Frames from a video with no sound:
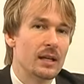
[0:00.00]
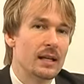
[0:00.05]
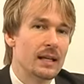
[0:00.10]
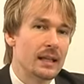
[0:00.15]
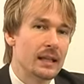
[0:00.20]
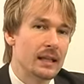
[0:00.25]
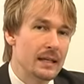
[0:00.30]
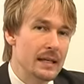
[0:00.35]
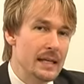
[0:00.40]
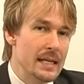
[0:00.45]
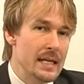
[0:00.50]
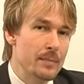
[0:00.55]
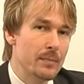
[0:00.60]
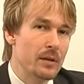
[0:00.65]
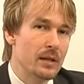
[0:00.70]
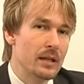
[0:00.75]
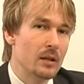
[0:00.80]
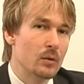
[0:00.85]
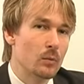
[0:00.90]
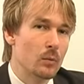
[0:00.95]
The
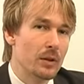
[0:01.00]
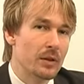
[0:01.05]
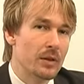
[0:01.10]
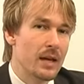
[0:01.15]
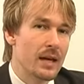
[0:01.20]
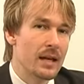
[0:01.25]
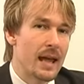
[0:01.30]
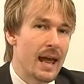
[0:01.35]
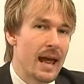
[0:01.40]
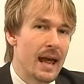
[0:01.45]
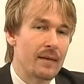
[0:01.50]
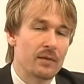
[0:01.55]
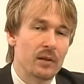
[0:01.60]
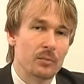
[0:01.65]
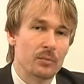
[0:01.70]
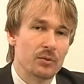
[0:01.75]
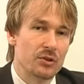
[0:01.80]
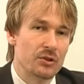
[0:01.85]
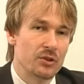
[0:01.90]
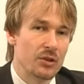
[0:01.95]
deepening would then have them
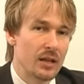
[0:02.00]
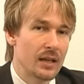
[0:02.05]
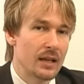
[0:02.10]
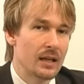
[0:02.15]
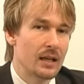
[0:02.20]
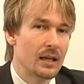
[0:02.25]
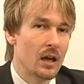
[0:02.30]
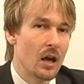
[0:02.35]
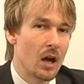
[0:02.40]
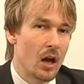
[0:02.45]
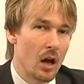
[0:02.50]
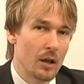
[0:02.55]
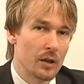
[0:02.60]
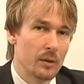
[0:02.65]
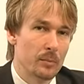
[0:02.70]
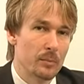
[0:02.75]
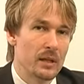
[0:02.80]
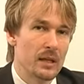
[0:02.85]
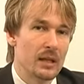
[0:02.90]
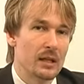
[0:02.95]
sitting on the
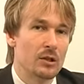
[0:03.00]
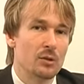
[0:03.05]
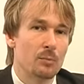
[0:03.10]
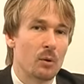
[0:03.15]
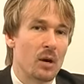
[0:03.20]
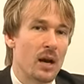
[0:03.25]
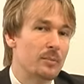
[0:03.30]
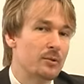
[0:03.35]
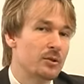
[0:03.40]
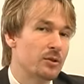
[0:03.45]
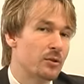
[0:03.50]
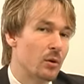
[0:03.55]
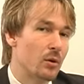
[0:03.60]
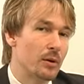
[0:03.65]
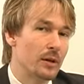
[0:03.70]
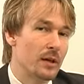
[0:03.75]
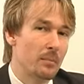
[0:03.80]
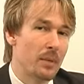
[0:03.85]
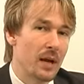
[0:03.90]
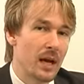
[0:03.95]
beach, perhaps
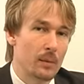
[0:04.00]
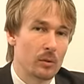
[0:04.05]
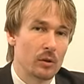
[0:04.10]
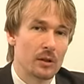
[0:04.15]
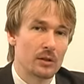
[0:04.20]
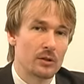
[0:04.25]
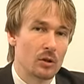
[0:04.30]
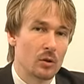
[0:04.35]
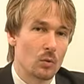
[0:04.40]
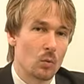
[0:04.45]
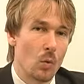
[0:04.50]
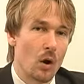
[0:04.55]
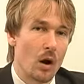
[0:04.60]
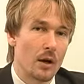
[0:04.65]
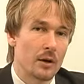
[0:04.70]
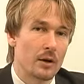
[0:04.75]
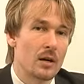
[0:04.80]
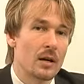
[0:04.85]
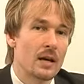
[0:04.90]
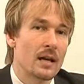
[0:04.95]
throwing a pebble into the
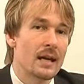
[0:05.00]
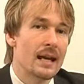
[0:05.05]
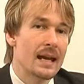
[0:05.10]
water